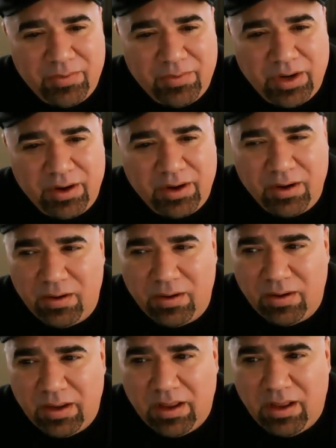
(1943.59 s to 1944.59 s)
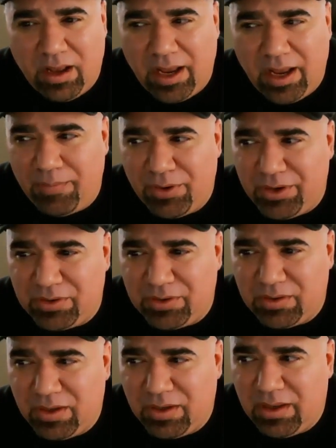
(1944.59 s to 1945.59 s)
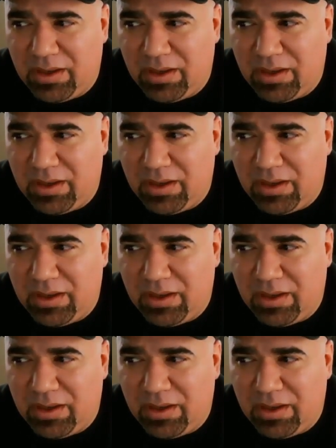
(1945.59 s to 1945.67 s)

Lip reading: where I produce